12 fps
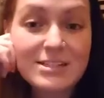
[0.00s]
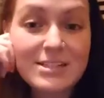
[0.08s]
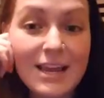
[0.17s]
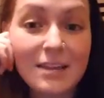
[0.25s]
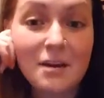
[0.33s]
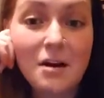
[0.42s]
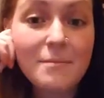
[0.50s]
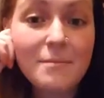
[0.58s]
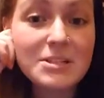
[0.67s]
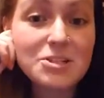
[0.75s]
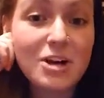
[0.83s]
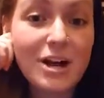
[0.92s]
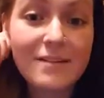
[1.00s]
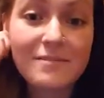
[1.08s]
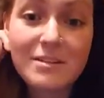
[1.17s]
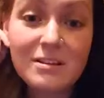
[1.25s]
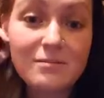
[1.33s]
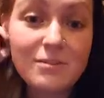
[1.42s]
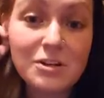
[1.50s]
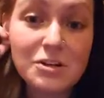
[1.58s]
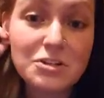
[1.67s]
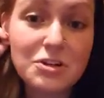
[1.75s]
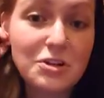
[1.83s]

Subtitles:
saying in the comments, tried everything for years,